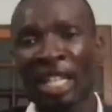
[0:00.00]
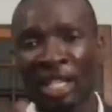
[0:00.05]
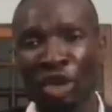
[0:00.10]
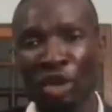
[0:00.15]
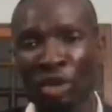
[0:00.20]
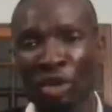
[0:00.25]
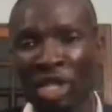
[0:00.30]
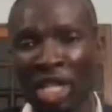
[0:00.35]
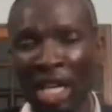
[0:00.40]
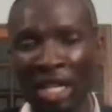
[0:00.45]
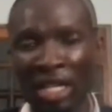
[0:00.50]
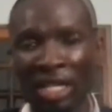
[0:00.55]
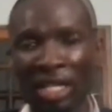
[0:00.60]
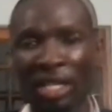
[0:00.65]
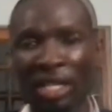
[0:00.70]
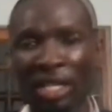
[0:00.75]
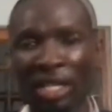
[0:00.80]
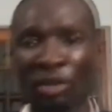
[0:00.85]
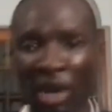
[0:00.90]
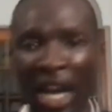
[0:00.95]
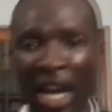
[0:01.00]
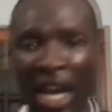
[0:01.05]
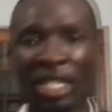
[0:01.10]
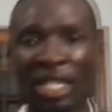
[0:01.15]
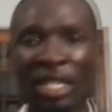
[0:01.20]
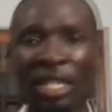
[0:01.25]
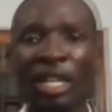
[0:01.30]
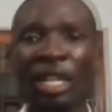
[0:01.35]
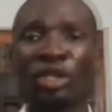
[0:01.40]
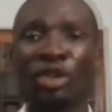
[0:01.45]
due date, right?
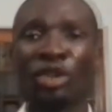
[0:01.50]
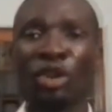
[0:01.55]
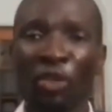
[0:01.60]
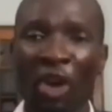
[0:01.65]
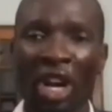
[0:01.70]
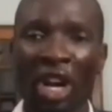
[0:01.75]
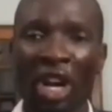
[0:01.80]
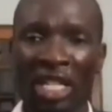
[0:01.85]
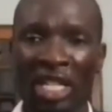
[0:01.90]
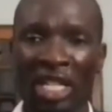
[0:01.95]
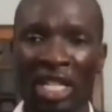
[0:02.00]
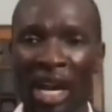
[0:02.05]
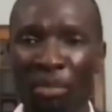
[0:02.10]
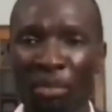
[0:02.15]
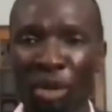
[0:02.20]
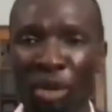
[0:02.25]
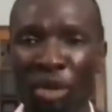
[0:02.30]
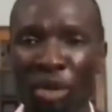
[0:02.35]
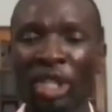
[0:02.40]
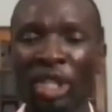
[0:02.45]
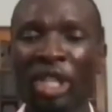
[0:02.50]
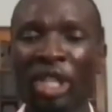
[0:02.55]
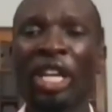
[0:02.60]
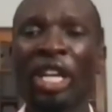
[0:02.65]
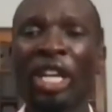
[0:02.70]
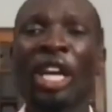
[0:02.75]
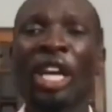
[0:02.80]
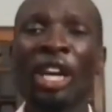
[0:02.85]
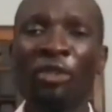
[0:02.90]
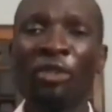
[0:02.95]
So for example,
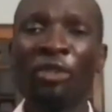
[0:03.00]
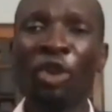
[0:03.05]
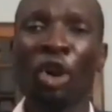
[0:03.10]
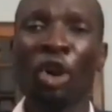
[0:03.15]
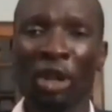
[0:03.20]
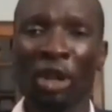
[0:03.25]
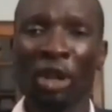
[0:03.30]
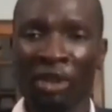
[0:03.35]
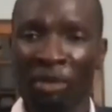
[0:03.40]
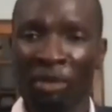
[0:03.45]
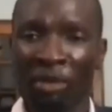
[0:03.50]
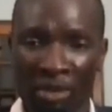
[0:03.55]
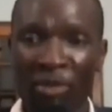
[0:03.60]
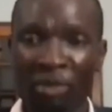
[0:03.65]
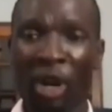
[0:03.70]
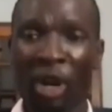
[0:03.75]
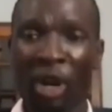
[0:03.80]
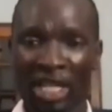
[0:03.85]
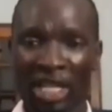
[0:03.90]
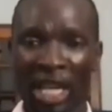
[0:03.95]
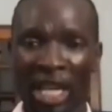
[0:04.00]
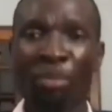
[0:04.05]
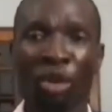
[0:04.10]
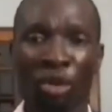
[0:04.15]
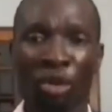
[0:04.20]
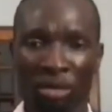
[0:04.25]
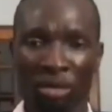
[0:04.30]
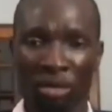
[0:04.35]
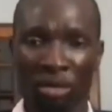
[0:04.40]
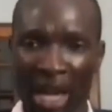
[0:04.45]
if you're, if for
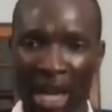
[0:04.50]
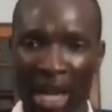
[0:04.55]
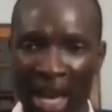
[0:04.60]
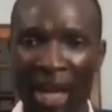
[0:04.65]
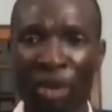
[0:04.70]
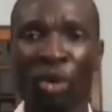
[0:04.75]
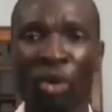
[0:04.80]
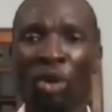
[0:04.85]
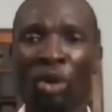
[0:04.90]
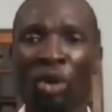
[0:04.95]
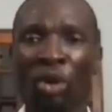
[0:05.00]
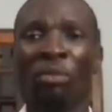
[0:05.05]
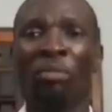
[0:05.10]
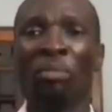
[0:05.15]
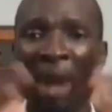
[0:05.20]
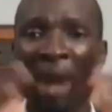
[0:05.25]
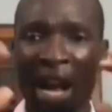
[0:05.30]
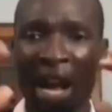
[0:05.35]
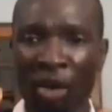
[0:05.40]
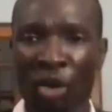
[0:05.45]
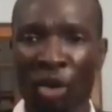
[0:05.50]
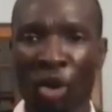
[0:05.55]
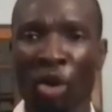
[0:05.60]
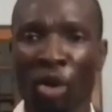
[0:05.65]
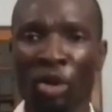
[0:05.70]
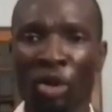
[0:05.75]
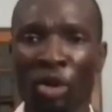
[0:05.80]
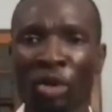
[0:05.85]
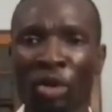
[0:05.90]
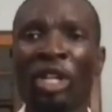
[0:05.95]
example, Ekow, my
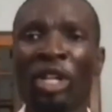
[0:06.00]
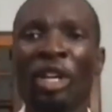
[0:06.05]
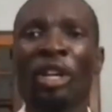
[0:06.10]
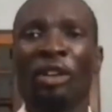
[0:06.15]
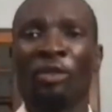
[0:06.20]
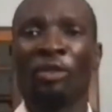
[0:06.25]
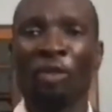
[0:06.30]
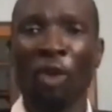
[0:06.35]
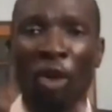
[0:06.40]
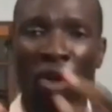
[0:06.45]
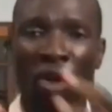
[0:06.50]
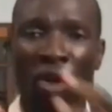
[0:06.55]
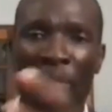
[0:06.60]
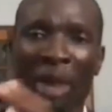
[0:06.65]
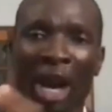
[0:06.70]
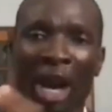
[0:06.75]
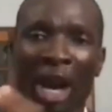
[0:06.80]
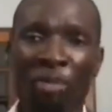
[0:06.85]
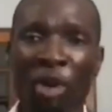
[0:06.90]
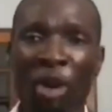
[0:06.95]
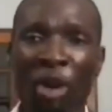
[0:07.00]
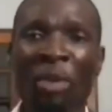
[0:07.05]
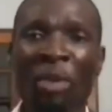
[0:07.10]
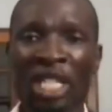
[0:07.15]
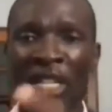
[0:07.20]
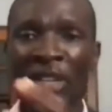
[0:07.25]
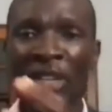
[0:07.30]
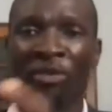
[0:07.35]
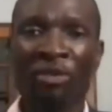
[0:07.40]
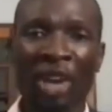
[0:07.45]
goal for my
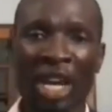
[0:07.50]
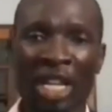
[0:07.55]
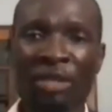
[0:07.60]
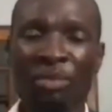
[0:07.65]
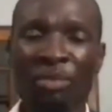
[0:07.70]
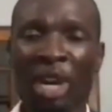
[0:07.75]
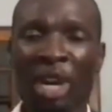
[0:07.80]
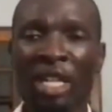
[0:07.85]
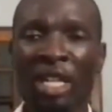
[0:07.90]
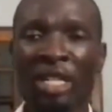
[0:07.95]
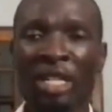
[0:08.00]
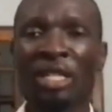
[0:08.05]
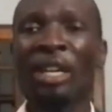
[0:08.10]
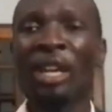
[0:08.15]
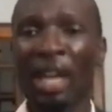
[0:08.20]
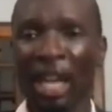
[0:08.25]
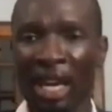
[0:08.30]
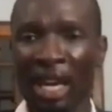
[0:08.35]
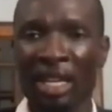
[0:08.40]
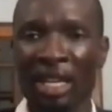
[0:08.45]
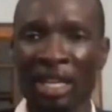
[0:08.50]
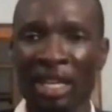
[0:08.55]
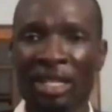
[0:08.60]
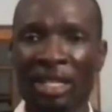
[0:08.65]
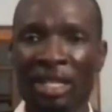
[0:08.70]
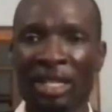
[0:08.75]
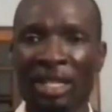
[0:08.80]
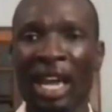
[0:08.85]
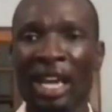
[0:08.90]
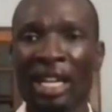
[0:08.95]
property investment
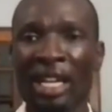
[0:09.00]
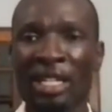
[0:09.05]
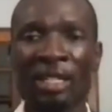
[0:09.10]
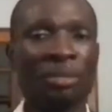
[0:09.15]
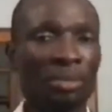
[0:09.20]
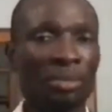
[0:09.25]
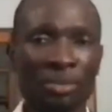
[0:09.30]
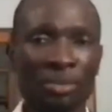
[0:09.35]
is that